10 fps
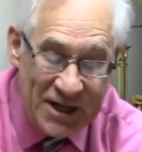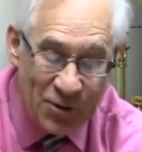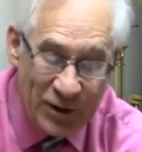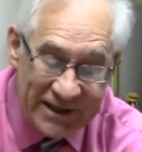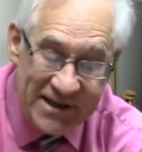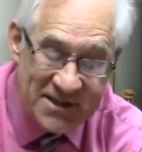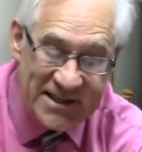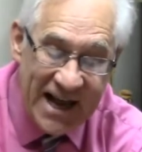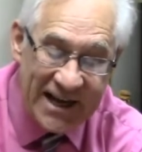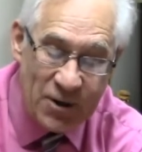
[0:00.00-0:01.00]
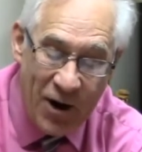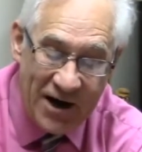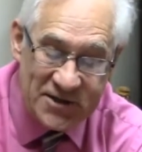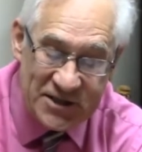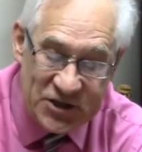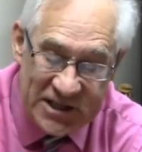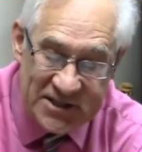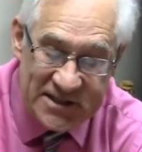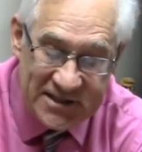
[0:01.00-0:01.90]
Well, little Sally walks in just in